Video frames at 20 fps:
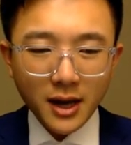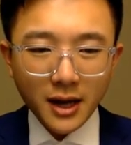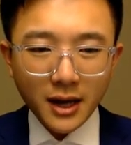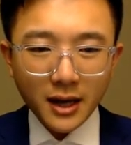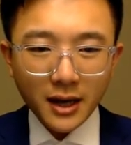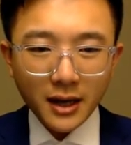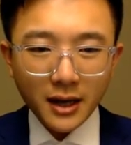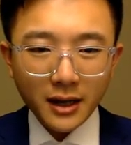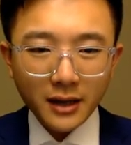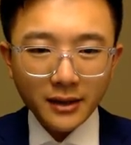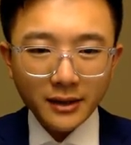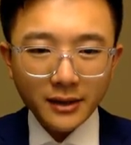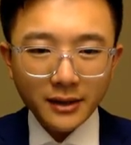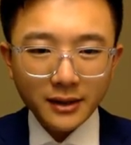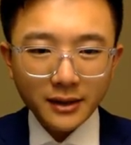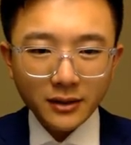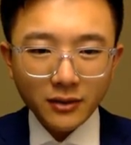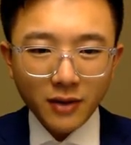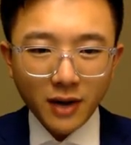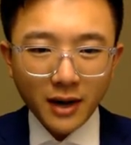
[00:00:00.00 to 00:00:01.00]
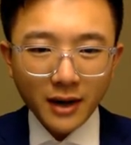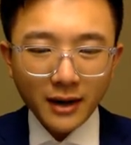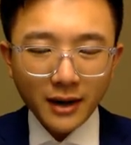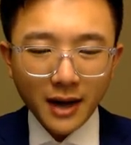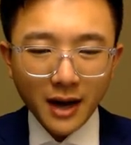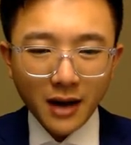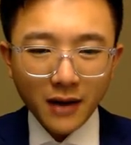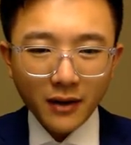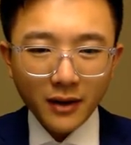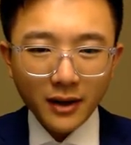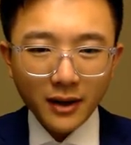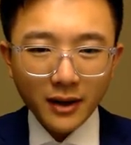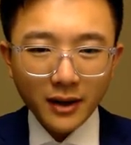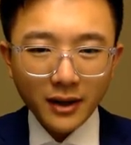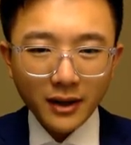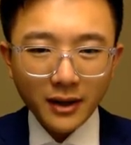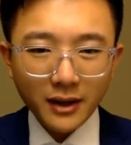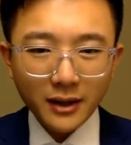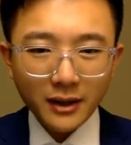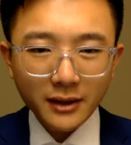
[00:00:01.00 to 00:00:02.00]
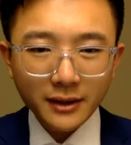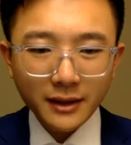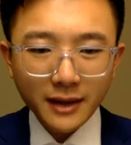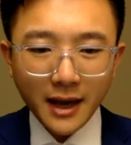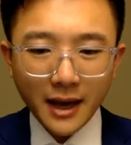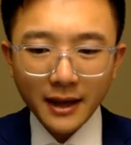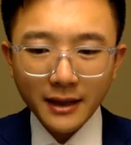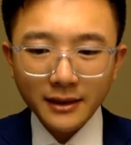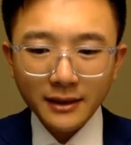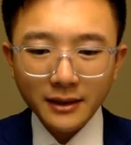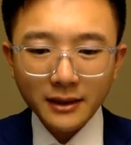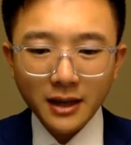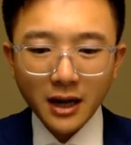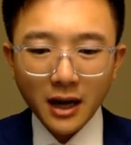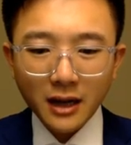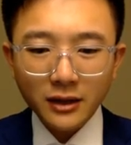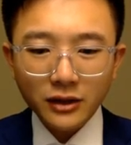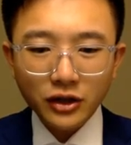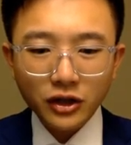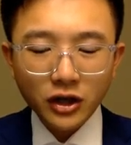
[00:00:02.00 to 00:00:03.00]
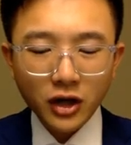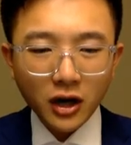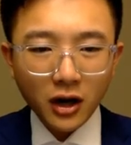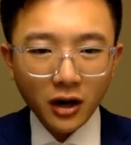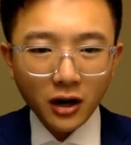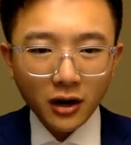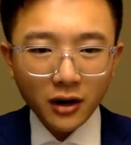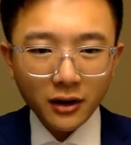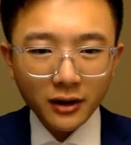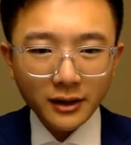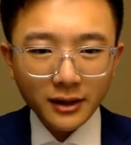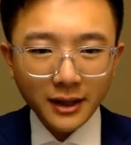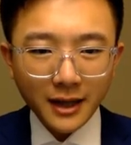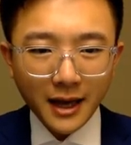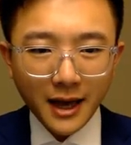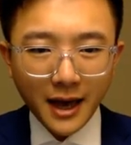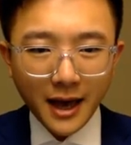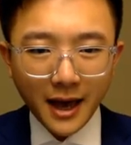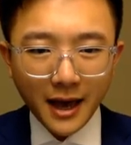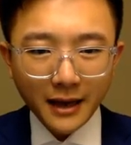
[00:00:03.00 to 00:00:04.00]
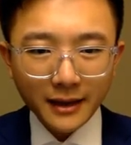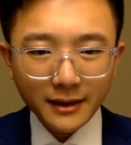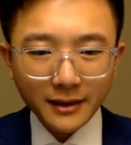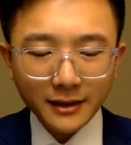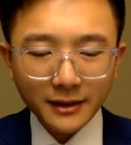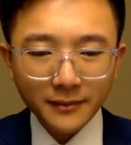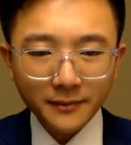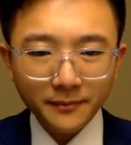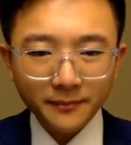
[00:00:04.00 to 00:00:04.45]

it's right now is S dot chart at,